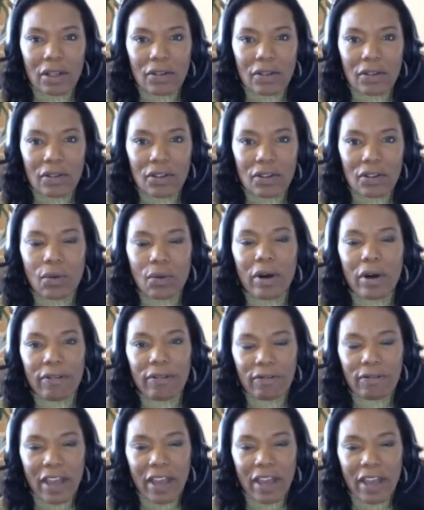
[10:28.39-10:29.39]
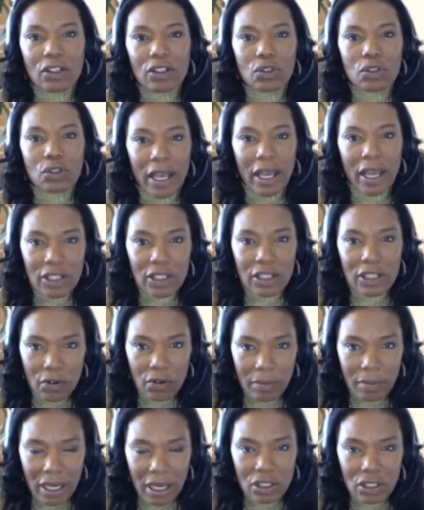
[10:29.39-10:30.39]
to affect
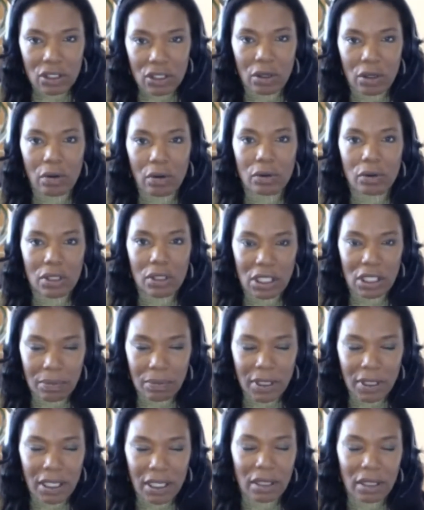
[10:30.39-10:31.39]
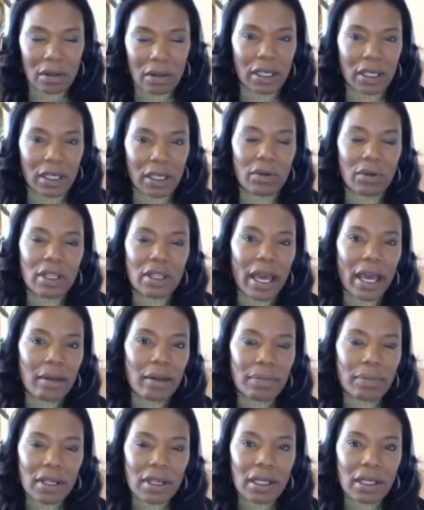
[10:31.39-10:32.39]
transformational deep healing. Would that
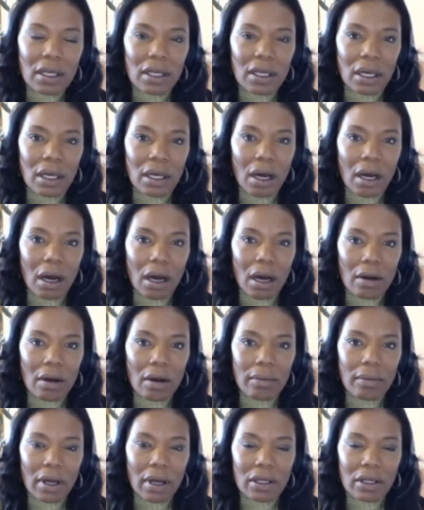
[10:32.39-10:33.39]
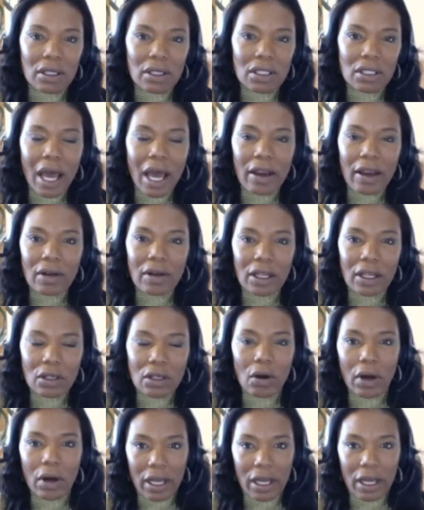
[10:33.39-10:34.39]
be um, a desired, you
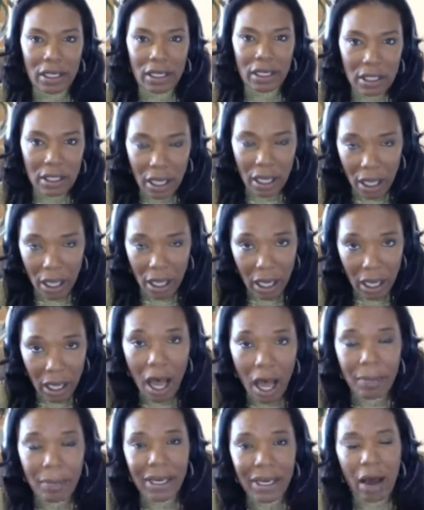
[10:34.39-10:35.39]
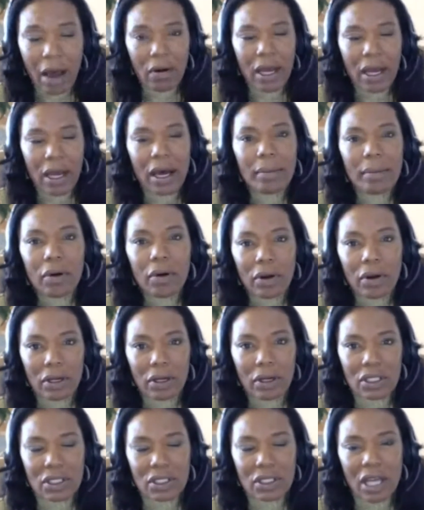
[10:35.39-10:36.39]
know, an, a common outcome or a
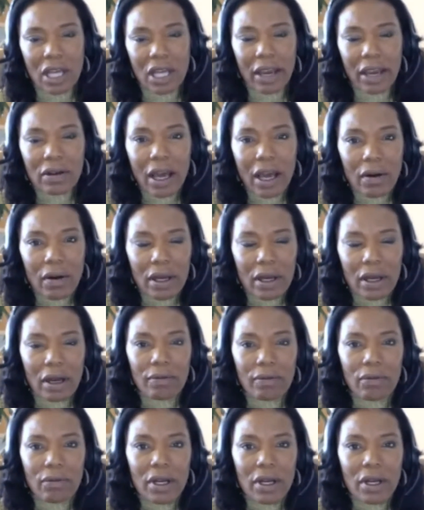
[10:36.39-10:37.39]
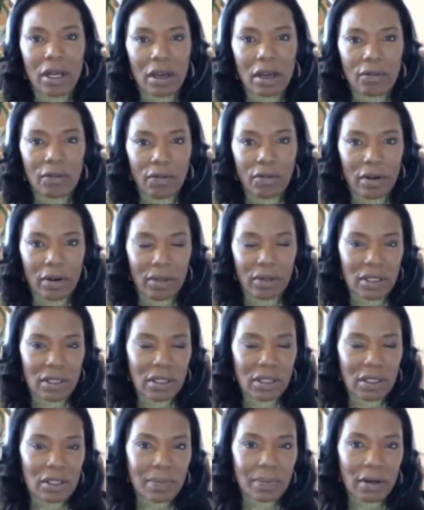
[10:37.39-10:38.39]
desired outcome from these
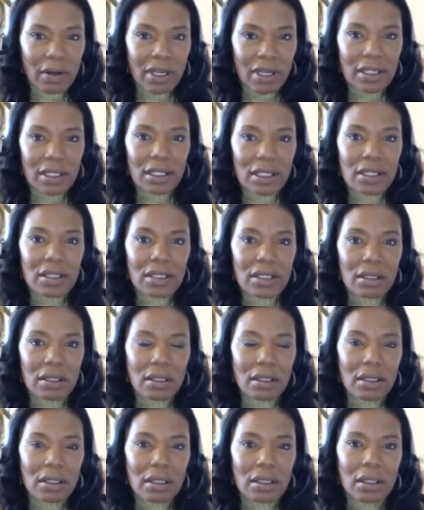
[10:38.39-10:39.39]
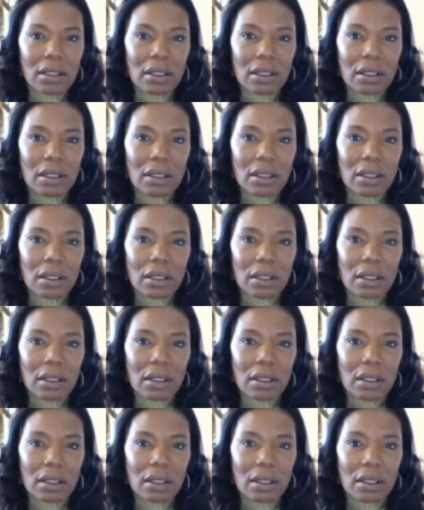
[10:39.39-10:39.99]
experiences? I